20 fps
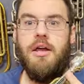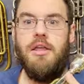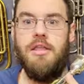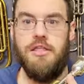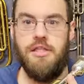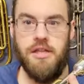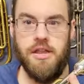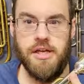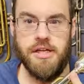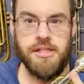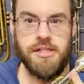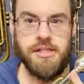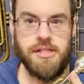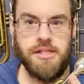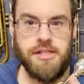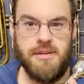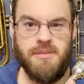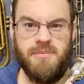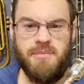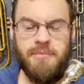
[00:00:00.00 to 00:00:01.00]

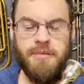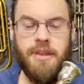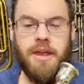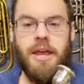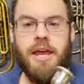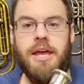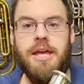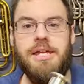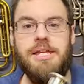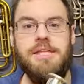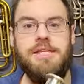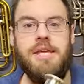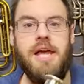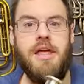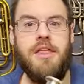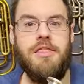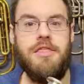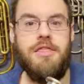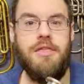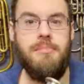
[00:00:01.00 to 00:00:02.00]
This is
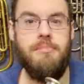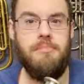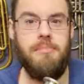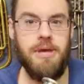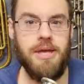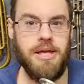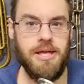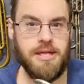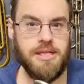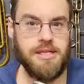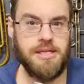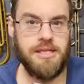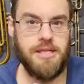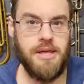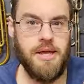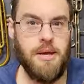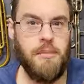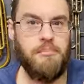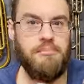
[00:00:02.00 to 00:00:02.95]
the biggest